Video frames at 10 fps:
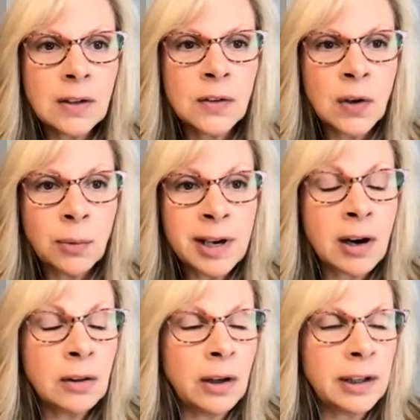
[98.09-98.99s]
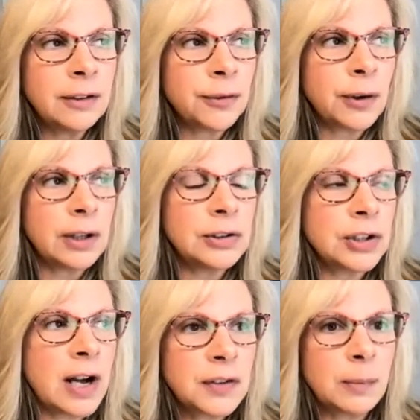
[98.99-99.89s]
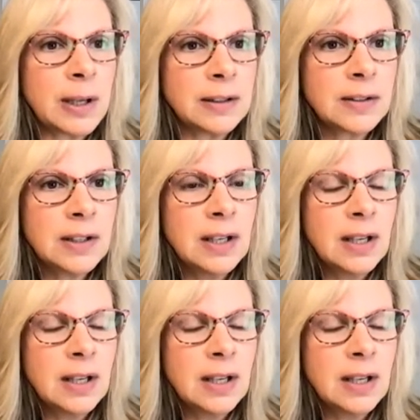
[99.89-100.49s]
So we are looking for an adjustment